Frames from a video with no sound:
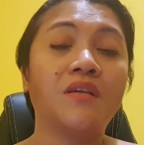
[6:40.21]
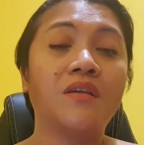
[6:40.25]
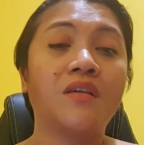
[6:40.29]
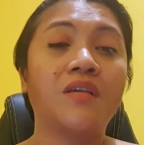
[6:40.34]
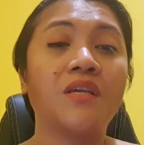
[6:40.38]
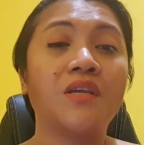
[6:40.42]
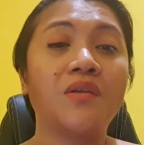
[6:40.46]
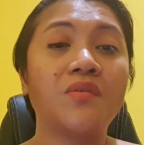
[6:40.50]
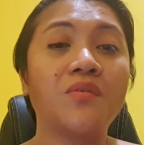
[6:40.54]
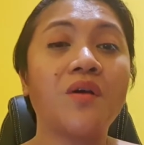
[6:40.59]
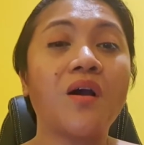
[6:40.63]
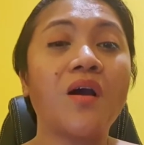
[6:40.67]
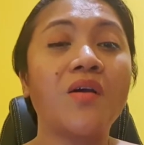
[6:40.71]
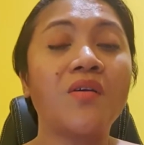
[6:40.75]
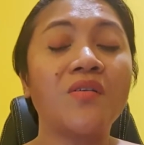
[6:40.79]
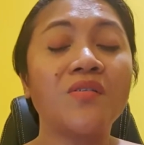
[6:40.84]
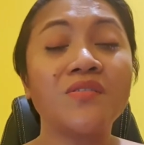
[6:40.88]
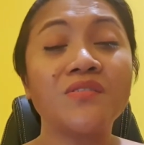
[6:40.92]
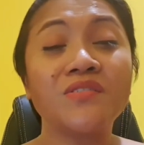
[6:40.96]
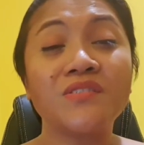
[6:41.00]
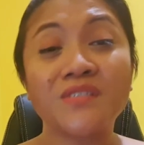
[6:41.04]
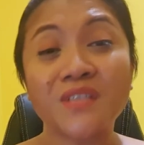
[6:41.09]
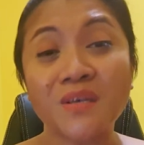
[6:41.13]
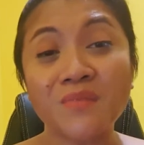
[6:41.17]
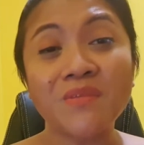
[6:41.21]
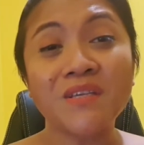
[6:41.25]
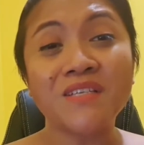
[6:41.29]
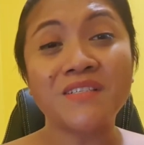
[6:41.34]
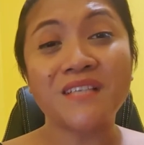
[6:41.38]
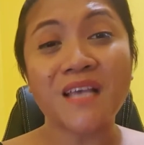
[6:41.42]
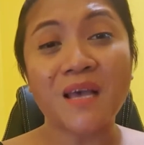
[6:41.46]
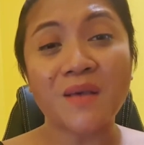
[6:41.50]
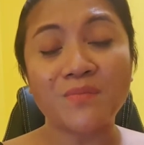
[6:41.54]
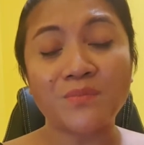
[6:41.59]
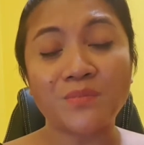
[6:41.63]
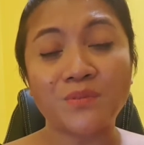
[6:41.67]
Here are some
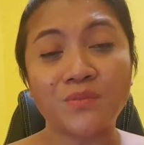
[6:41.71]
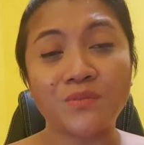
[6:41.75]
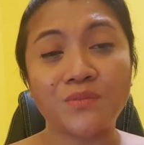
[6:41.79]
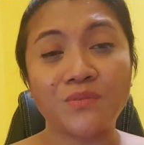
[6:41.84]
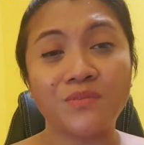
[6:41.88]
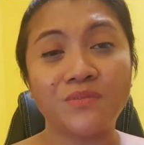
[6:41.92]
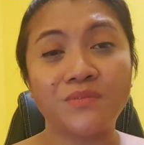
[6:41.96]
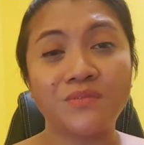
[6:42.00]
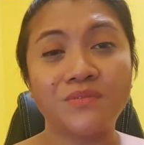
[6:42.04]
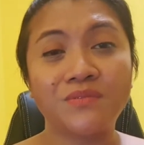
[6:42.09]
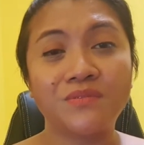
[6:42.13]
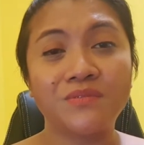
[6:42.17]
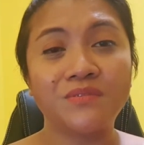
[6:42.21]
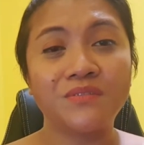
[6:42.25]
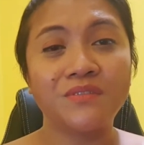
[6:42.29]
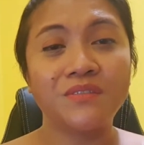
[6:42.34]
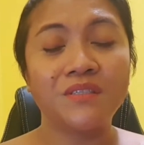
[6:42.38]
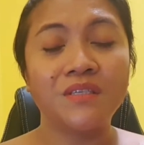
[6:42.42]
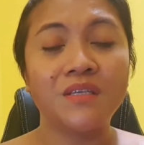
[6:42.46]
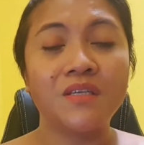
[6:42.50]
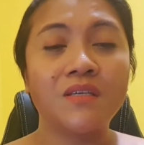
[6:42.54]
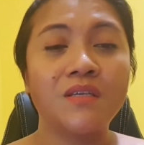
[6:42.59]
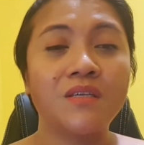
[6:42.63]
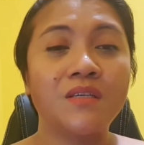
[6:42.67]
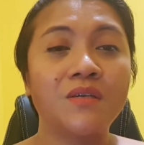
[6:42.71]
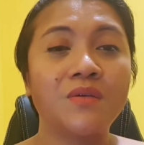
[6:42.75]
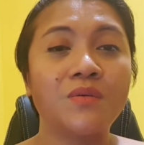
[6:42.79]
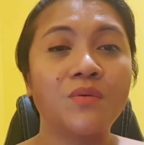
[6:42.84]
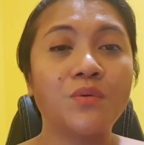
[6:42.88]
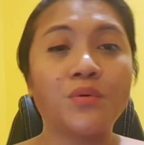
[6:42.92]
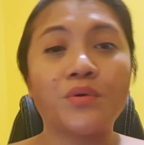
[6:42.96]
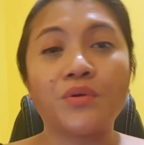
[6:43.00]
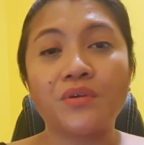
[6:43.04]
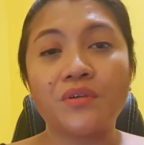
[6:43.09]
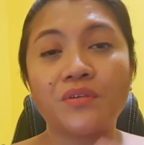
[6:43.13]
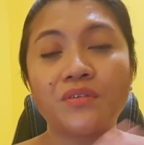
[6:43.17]
example
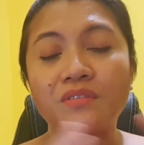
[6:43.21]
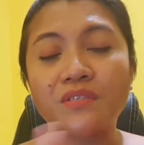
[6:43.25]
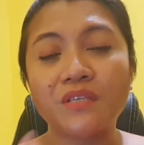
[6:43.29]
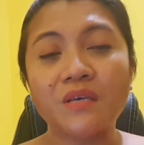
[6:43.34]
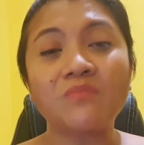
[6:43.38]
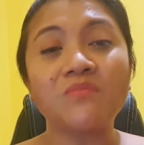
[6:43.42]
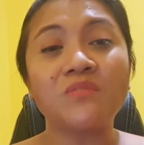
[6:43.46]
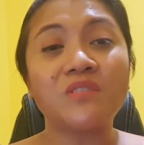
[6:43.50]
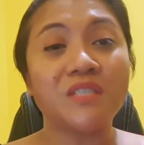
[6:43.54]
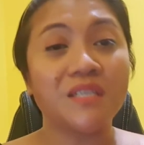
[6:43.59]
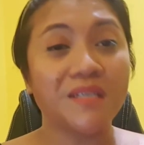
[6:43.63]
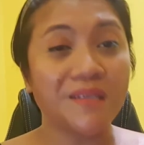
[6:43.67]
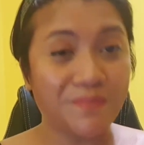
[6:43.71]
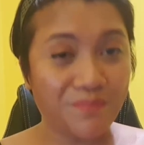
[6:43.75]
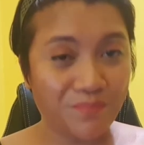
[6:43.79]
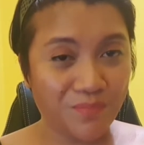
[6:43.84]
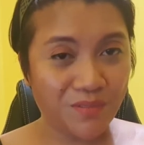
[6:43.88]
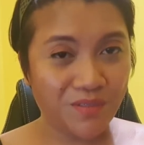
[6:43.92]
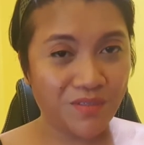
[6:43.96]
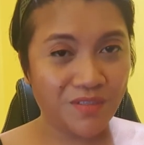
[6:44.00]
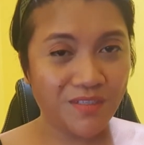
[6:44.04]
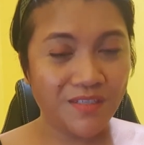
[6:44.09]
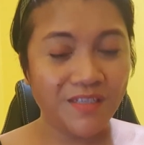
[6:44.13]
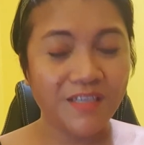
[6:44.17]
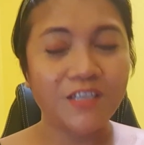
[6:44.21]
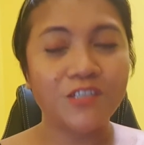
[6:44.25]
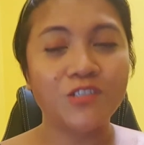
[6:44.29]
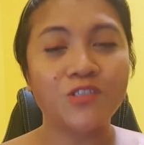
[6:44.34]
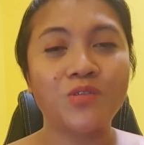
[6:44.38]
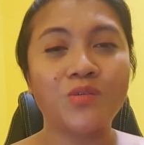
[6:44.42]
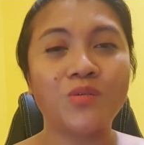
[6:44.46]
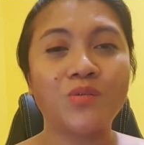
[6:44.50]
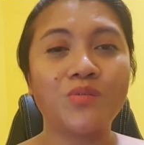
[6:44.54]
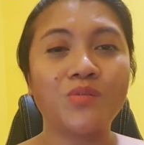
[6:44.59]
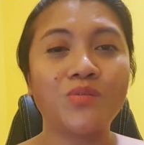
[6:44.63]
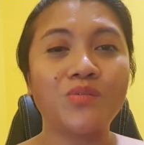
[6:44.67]
or some tips
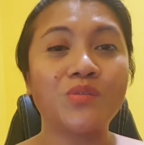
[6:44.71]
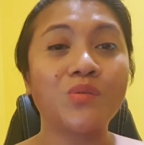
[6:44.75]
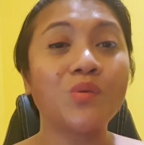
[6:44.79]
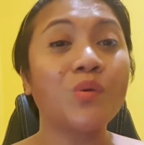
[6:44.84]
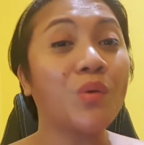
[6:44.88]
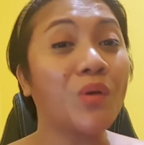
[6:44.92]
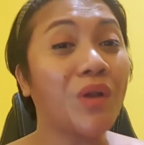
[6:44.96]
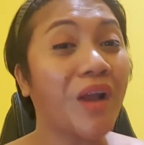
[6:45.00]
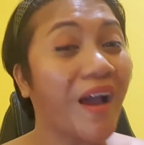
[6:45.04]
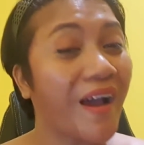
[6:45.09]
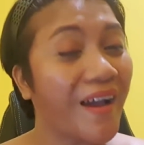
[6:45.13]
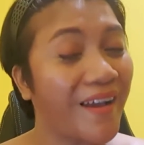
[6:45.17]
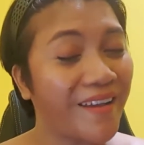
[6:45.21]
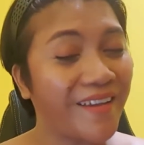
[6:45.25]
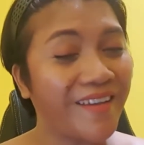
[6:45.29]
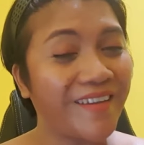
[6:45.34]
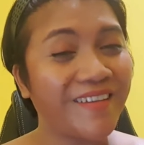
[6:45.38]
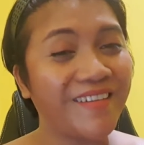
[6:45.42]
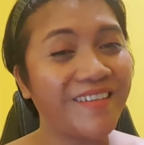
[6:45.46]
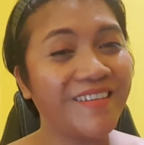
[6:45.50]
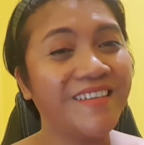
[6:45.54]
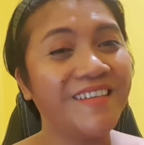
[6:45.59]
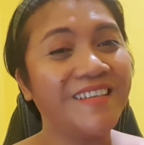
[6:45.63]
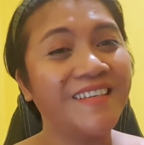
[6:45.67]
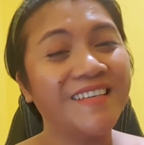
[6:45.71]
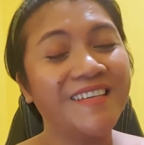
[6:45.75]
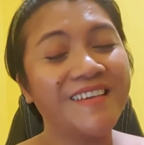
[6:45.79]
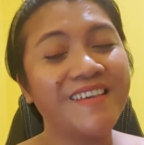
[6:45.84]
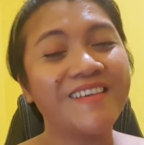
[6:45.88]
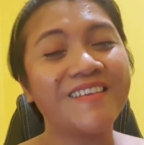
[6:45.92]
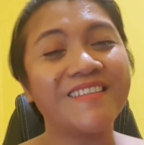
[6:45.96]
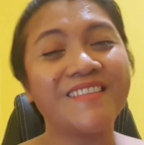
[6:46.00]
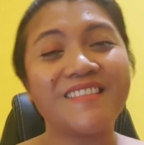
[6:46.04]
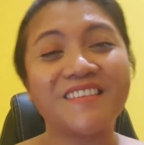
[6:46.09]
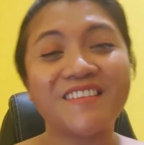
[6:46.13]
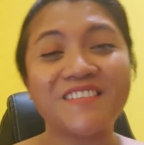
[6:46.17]
to score high
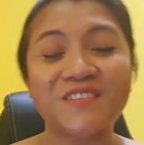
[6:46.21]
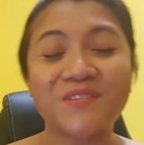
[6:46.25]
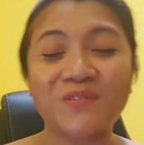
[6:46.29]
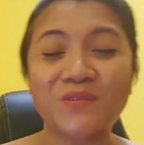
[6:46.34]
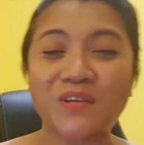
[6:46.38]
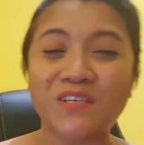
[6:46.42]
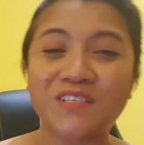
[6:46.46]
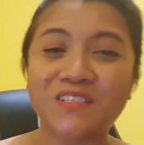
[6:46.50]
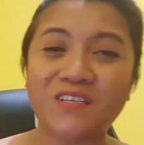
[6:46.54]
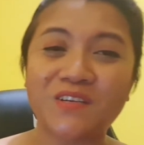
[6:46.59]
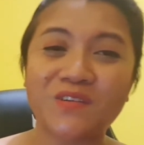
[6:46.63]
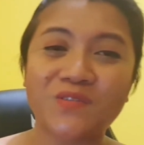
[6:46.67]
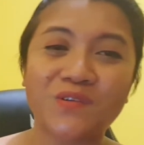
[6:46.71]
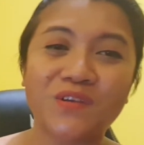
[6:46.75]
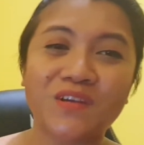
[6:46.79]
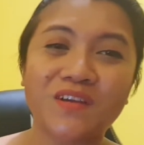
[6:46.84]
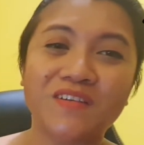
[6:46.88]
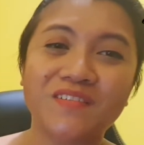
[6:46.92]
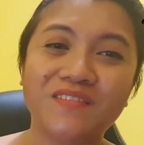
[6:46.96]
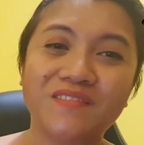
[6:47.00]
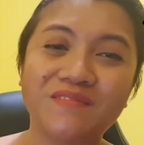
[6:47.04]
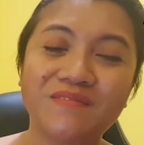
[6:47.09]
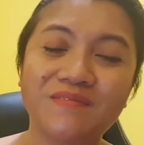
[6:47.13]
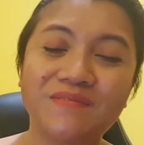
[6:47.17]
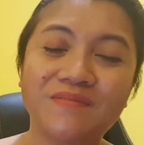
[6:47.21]
in this criteria.